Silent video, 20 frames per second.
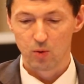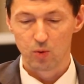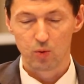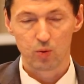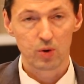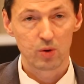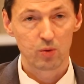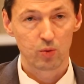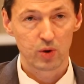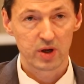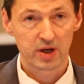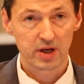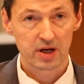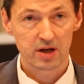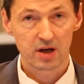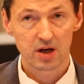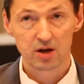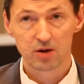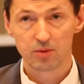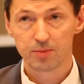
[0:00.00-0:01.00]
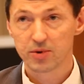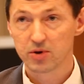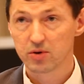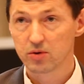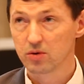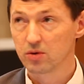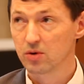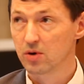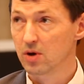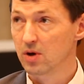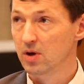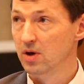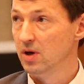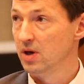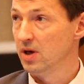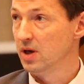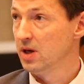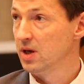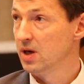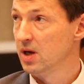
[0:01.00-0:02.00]
We can help you
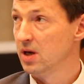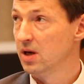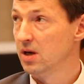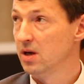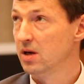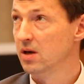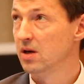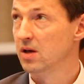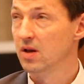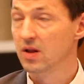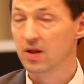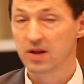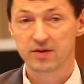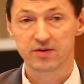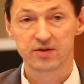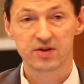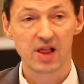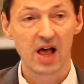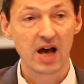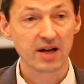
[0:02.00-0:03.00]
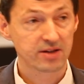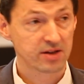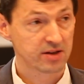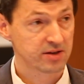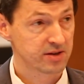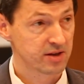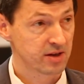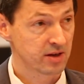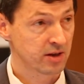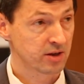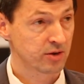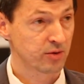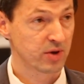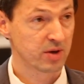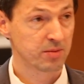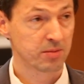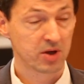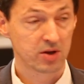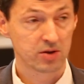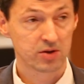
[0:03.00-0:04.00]
in licensing
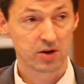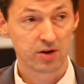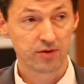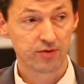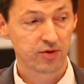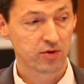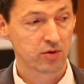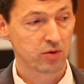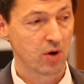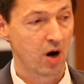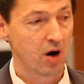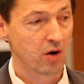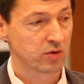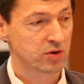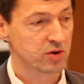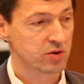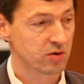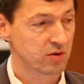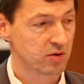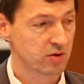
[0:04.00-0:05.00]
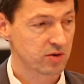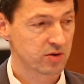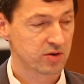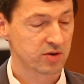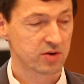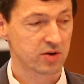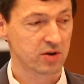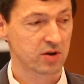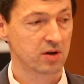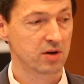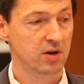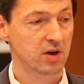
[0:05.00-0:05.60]
agreements. If you outsource